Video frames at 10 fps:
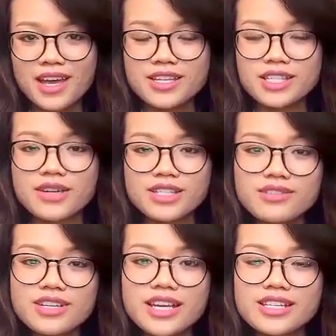So as
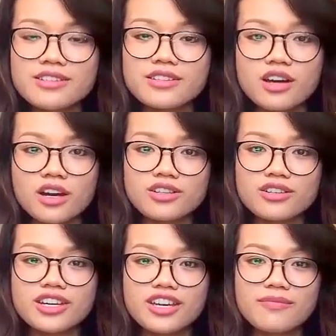soon as the doctor
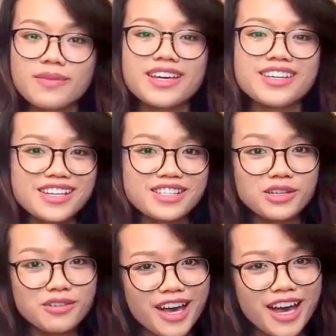gave me a yes,
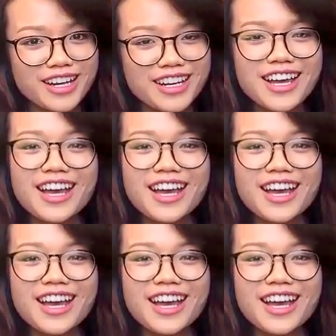go ahead,